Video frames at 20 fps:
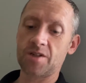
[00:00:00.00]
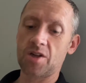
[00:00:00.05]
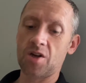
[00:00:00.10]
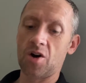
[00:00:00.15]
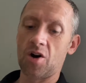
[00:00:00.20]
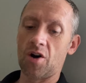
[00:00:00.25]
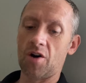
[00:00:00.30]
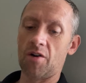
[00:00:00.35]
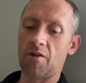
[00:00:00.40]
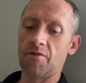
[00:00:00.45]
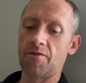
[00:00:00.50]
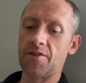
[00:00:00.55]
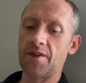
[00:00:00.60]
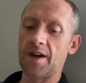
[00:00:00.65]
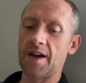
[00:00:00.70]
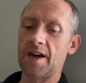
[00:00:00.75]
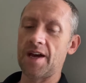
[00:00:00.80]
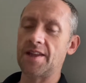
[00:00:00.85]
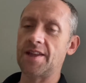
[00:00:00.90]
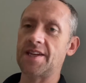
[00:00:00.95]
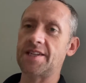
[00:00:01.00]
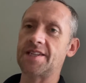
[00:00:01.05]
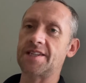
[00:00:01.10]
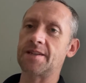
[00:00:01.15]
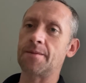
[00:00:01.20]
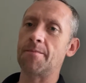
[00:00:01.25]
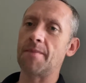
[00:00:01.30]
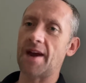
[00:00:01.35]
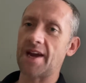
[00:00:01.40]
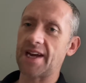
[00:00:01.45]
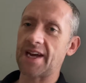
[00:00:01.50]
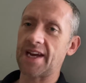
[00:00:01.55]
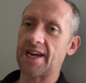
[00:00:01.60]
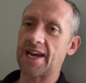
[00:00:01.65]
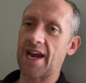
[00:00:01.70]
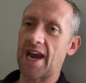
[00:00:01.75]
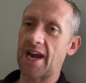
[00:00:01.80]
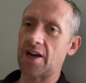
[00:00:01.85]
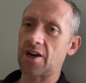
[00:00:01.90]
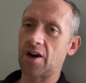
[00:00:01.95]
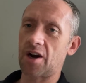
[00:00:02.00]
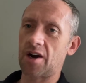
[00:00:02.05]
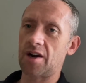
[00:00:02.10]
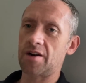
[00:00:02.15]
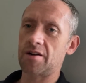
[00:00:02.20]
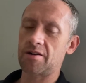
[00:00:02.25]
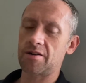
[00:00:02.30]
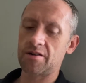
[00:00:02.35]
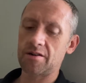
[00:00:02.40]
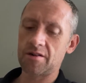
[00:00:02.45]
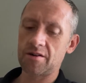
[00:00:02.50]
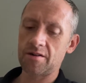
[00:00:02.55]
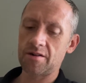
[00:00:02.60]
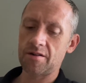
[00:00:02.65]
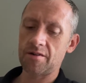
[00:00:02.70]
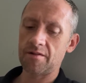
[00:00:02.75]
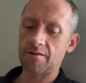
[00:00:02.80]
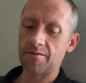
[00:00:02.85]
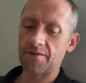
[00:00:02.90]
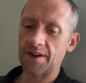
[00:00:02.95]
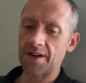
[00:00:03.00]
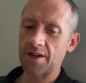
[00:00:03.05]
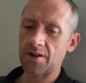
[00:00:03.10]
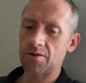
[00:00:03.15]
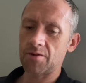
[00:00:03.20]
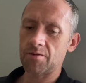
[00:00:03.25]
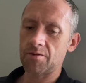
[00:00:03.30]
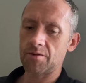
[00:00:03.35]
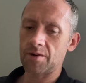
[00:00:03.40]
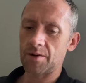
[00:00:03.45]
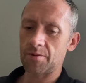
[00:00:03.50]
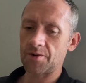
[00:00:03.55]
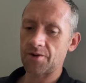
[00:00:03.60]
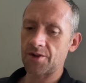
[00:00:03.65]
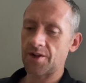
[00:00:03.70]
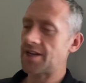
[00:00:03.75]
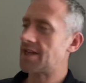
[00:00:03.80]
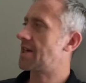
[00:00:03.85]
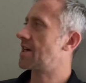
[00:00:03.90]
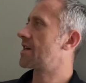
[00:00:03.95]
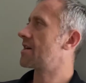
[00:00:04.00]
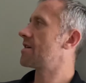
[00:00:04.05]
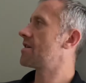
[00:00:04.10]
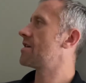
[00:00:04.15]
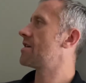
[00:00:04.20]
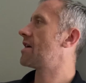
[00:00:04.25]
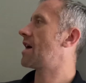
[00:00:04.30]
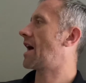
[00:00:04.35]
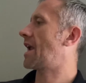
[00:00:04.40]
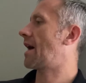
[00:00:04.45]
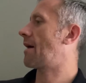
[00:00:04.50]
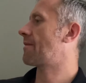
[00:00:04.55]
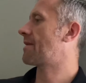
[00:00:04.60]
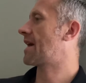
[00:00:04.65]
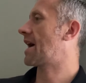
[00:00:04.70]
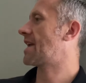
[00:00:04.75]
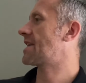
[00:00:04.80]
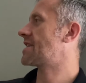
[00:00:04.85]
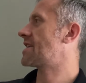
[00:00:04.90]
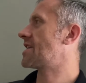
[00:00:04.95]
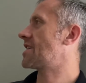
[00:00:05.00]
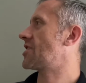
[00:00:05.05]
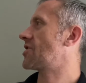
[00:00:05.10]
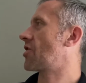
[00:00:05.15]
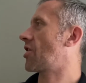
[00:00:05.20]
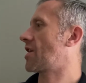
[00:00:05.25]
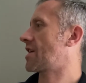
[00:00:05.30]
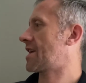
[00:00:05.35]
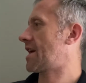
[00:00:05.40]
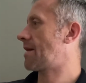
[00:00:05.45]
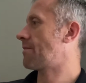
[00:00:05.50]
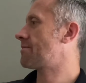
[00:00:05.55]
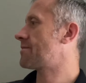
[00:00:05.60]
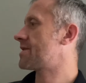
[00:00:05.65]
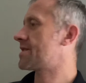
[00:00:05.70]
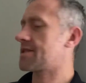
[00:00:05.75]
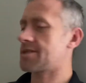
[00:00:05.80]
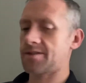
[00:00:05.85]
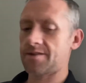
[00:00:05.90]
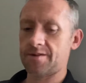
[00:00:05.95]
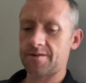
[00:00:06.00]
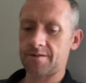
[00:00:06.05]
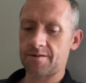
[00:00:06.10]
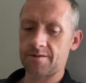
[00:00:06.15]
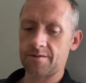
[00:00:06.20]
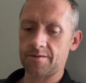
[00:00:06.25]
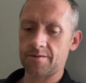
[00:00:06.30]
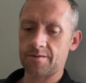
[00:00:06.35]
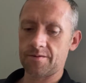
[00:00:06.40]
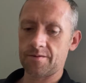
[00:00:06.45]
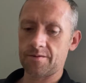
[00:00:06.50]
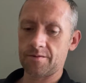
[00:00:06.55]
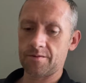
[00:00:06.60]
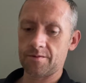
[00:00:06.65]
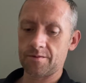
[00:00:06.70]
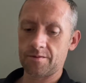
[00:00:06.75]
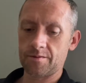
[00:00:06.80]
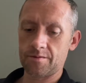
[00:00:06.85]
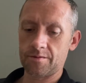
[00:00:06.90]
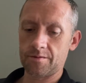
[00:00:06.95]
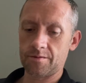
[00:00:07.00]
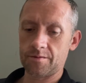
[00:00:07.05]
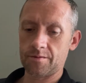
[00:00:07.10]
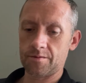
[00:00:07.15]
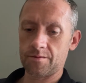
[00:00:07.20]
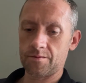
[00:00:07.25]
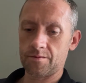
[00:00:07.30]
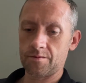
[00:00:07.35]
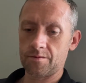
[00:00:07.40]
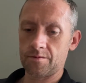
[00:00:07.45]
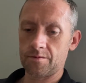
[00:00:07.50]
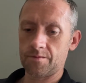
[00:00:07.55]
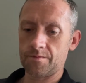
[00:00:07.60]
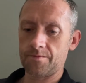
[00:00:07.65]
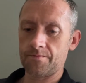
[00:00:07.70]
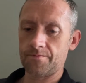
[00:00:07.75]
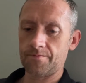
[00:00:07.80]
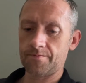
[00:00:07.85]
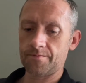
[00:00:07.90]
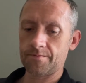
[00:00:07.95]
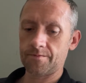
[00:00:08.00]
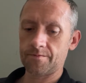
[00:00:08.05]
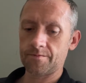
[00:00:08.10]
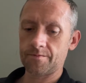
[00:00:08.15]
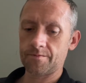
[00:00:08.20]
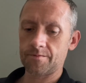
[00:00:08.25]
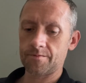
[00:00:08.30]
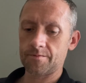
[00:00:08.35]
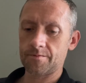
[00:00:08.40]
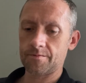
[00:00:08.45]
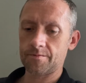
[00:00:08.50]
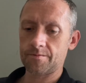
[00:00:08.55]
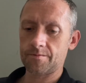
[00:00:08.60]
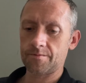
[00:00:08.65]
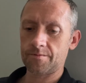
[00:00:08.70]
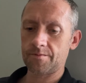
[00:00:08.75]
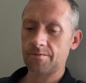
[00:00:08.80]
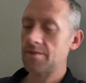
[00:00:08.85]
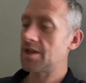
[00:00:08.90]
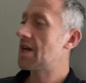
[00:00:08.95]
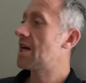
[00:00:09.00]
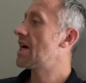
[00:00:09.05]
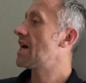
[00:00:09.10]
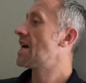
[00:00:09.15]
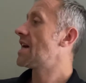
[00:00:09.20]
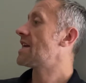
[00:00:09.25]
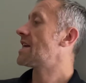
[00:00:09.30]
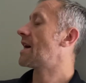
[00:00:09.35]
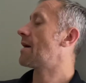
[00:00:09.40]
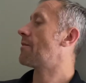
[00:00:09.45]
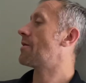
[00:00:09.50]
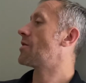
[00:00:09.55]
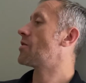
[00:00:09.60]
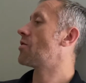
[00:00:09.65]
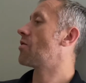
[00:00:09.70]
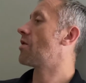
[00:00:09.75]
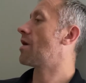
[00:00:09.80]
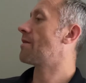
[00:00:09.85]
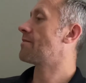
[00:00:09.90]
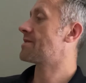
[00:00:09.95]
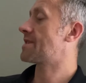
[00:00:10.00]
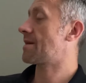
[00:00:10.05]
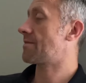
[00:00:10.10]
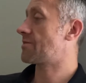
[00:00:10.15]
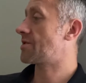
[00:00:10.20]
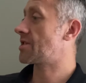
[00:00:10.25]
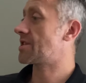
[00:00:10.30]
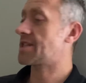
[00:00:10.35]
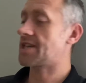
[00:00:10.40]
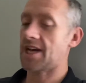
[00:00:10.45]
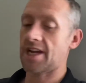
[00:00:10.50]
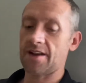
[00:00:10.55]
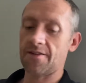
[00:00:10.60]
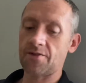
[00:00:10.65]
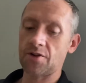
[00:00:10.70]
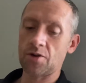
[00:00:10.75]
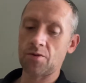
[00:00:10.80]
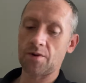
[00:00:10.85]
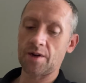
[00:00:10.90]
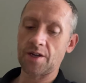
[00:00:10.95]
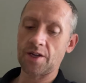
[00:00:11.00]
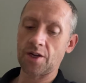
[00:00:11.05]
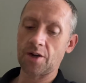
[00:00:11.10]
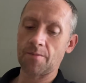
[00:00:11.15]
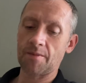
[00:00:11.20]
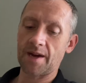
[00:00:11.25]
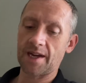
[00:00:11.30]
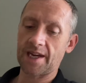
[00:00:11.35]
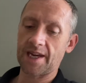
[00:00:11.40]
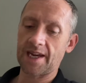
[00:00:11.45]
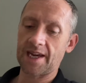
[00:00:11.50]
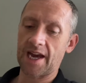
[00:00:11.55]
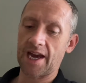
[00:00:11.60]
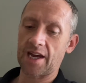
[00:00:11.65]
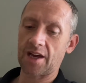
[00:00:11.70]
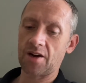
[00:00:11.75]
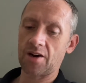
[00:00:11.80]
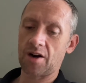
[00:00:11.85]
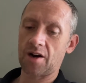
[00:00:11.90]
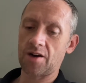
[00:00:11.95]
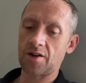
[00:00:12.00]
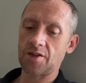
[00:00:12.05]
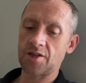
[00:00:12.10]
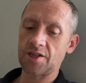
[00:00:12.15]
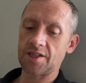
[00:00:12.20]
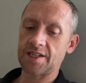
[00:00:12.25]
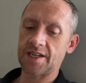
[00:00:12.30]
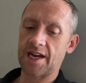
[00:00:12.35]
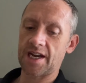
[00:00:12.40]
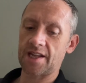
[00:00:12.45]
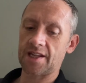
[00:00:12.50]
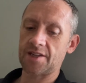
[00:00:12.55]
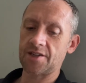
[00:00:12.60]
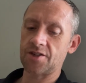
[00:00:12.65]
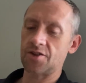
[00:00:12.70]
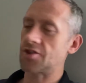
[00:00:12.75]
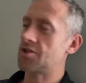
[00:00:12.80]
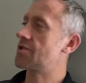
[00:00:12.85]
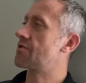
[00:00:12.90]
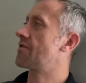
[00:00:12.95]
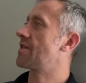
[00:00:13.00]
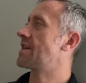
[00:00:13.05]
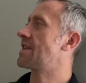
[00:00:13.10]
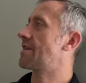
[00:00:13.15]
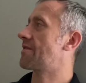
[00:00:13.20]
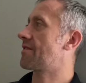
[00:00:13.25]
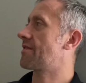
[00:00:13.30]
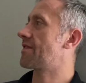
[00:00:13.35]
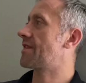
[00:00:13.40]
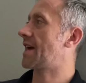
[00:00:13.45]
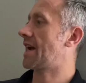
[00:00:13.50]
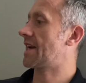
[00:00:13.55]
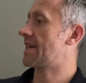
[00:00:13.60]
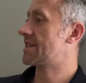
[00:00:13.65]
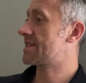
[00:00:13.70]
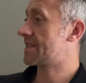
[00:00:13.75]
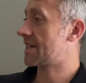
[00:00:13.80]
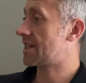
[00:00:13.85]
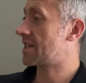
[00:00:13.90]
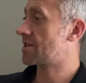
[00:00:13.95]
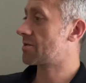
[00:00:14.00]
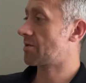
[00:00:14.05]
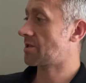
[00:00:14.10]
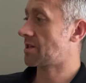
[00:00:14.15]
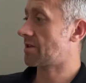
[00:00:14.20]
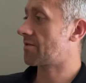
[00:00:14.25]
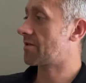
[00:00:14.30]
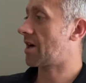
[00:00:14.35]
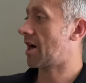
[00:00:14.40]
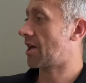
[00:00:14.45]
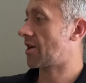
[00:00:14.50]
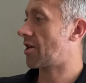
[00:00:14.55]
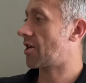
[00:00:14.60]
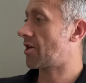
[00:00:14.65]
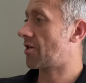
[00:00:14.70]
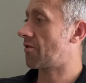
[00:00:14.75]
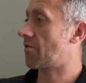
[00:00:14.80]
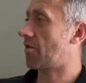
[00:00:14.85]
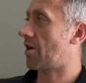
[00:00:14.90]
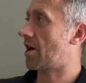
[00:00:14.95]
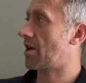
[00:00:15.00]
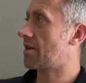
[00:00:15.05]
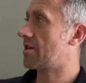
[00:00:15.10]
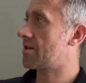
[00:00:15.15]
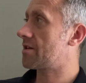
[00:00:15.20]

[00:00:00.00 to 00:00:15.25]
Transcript: Of the, this is a Mega Gengar video that we're doing here. And I'm one, catching the dark types. I'm on the st stage one for both of the researchers. Yeah, but no, I'm, I'm just saying, if you go into your Mega Gengar, just tell us, there's three different things. Tell us what you've got out of what.